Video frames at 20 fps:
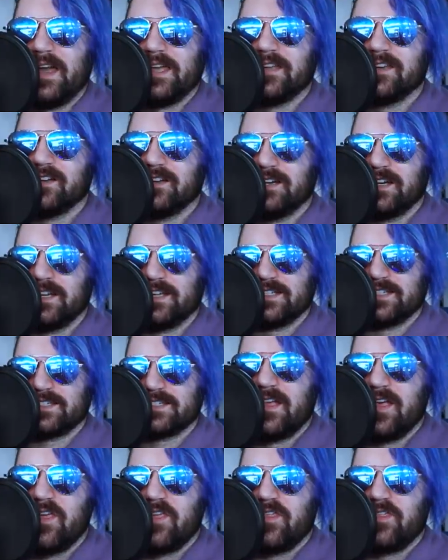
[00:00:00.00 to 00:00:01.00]
goodness.
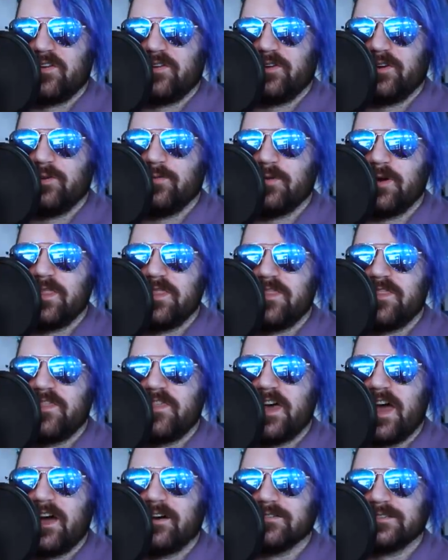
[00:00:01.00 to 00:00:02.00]
thirty-one
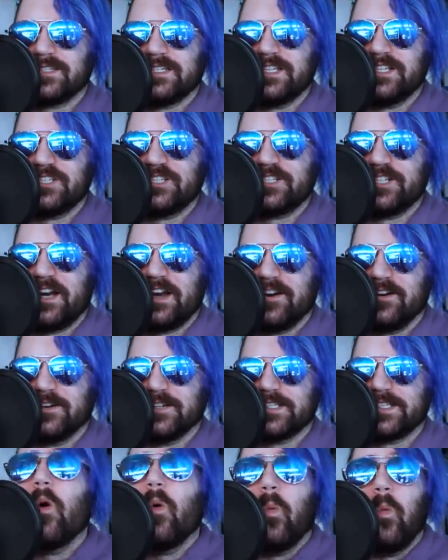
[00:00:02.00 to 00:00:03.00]
thousand shares.
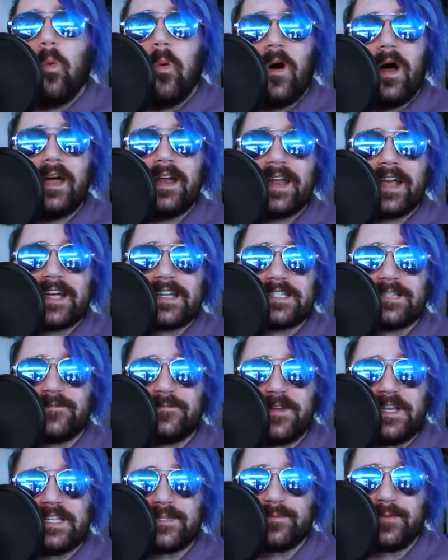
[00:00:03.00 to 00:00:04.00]
What has
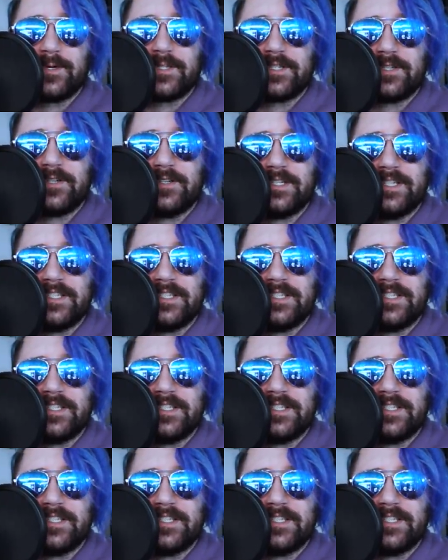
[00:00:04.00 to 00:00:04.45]
Facebook turned in?